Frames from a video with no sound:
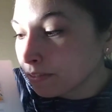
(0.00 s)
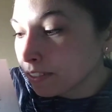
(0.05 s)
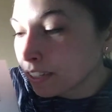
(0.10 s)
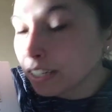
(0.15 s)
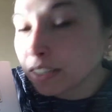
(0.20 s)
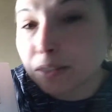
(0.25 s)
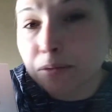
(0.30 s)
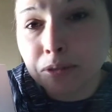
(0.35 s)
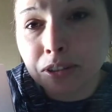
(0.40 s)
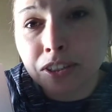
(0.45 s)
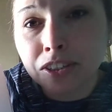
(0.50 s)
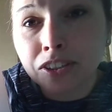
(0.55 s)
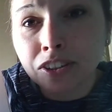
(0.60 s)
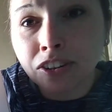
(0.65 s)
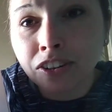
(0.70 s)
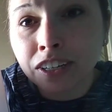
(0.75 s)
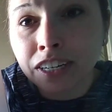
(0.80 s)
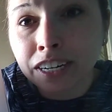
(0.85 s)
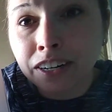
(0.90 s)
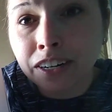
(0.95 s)
That's some good
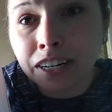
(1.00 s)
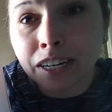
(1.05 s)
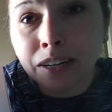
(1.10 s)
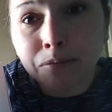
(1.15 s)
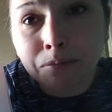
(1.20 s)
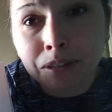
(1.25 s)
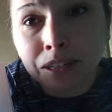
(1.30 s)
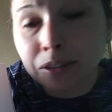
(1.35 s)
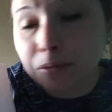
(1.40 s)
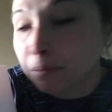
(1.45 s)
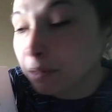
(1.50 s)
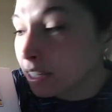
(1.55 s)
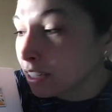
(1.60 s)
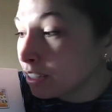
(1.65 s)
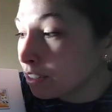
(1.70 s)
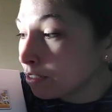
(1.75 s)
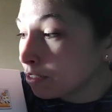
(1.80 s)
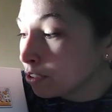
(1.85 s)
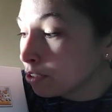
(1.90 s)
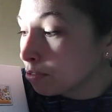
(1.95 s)
solidarity. It means
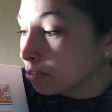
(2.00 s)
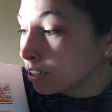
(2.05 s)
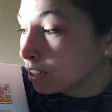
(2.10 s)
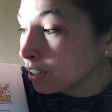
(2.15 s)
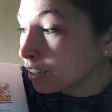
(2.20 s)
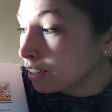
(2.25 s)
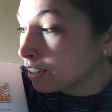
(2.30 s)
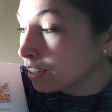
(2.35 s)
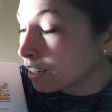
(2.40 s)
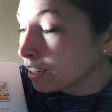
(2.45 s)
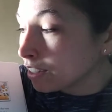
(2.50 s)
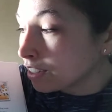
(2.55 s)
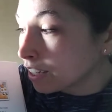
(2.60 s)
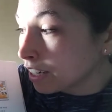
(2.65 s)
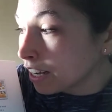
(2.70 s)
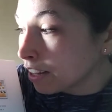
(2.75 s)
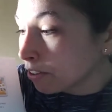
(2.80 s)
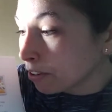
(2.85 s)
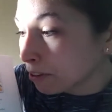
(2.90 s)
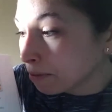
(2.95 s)
doing the things
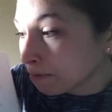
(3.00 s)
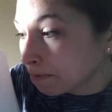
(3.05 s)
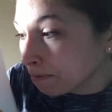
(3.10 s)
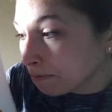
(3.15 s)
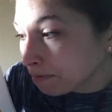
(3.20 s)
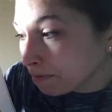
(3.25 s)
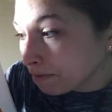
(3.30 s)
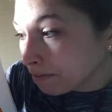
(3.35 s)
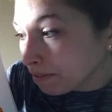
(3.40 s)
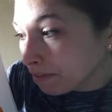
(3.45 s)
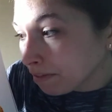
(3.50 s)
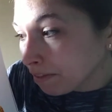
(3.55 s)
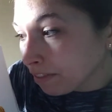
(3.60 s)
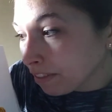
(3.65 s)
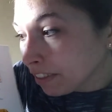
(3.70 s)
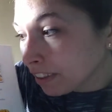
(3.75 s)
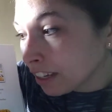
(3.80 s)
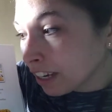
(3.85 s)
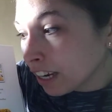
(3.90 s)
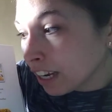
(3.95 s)
together.
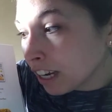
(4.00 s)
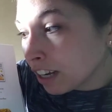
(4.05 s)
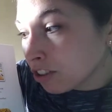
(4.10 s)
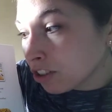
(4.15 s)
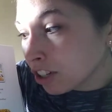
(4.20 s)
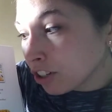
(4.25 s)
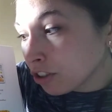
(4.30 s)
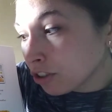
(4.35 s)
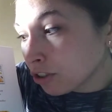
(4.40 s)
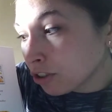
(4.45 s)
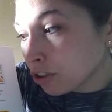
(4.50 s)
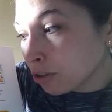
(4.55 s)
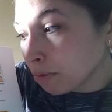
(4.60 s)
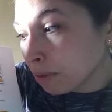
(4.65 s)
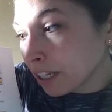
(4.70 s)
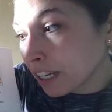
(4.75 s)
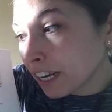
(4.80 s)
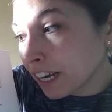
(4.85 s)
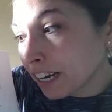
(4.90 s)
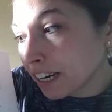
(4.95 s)
Chester
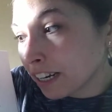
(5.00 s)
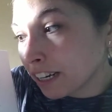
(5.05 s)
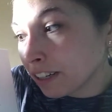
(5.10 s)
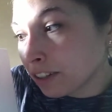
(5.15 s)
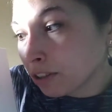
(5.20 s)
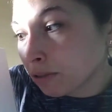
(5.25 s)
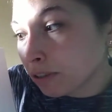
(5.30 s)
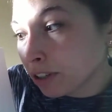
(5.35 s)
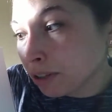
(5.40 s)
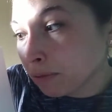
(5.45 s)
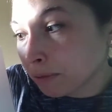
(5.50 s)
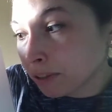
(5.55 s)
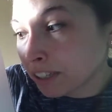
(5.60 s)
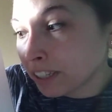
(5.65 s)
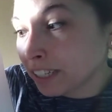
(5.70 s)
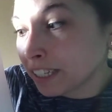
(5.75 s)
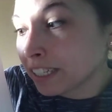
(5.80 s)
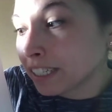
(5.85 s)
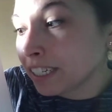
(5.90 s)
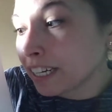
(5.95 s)
duplicated his Christmas
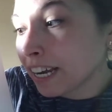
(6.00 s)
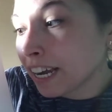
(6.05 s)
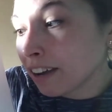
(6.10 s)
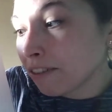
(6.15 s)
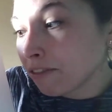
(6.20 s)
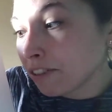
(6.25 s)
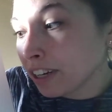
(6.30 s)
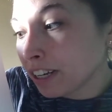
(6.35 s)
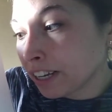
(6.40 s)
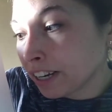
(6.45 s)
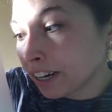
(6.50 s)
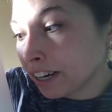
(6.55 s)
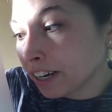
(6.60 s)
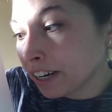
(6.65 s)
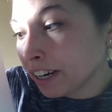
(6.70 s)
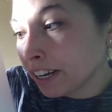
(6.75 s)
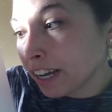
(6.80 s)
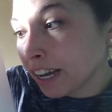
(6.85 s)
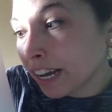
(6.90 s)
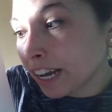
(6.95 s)
list every year
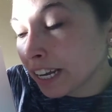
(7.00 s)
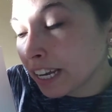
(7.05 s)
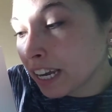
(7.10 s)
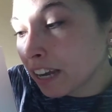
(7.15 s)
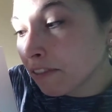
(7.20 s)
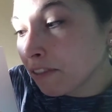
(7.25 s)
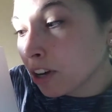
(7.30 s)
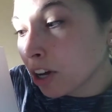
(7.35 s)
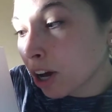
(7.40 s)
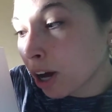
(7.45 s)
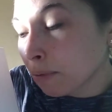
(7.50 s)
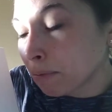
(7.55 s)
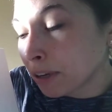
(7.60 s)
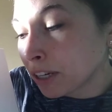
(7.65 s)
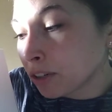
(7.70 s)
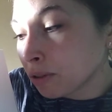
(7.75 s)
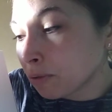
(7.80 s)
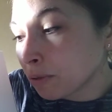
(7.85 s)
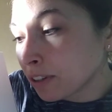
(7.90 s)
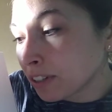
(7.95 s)
and gave a copy
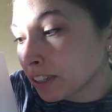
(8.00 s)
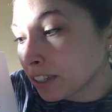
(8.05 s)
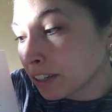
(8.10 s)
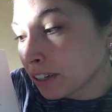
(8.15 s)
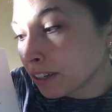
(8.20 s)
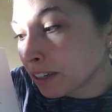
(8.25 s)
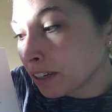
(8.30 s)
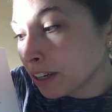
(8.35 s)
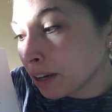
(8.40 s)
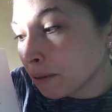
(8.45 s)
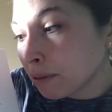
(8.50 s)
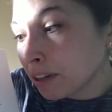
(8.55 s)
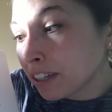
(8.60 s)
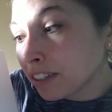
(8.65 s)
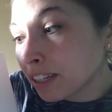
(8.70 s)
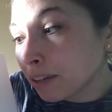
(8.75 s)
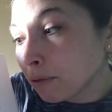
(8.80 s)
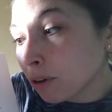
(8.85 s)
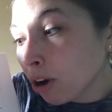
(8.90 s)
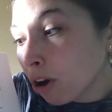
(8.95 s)
to Wilson because
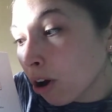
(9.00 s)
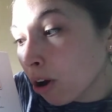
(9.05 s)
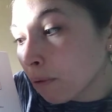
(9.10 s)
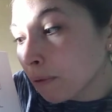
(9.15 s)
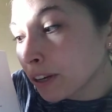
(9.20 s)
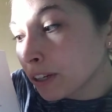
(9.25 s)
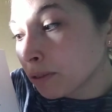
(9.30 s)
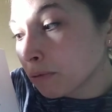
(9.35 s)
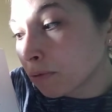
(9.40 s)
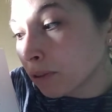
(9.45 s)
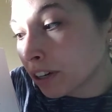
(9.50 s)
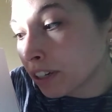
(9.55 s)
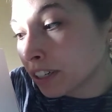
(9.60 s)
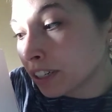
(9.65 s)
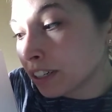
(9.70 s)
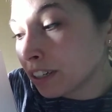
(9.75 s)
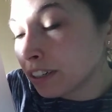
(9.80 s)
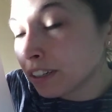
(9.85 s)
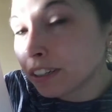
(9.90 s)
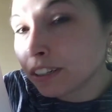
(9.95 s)
they always
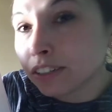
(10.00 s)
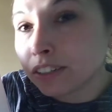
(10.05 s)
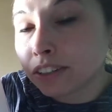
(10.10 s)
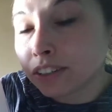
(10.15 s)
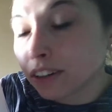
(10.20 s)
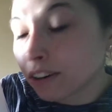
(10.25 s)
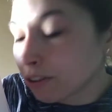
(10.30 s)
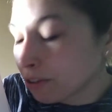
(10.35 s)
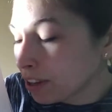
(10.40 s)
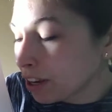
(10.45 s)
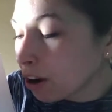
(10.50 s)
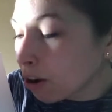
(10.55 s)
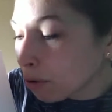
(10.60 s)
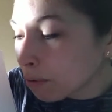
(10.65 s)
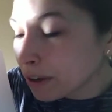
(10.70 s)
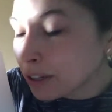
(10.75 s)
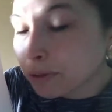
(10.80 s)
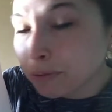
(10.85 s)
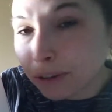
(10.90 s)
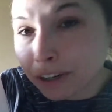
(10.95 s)
wanted
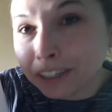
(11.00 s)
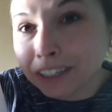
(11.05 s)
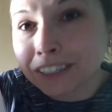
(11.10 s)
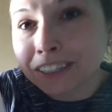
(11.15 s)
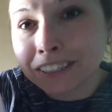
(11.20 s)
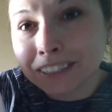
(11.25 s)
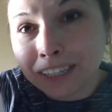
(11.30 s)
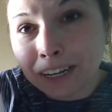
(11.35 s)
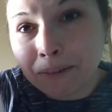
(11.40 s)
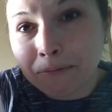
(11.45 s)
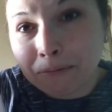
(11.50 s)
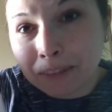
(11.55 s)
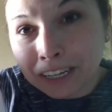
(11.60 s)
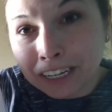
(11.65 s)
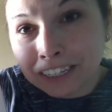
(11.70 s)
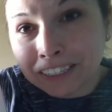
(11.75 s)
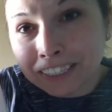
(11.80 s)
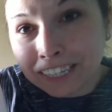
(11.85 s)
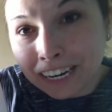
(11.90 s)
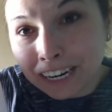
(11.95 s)
the same
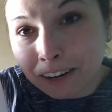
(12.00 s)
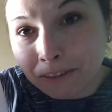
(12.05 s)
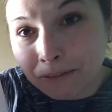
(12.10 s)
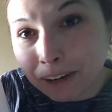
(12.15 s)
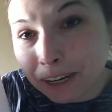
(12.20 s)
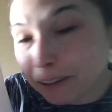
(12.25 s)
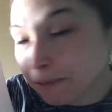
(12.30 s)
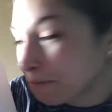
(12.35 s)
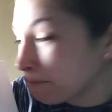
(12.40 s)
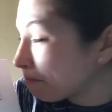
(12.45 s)
things anyway.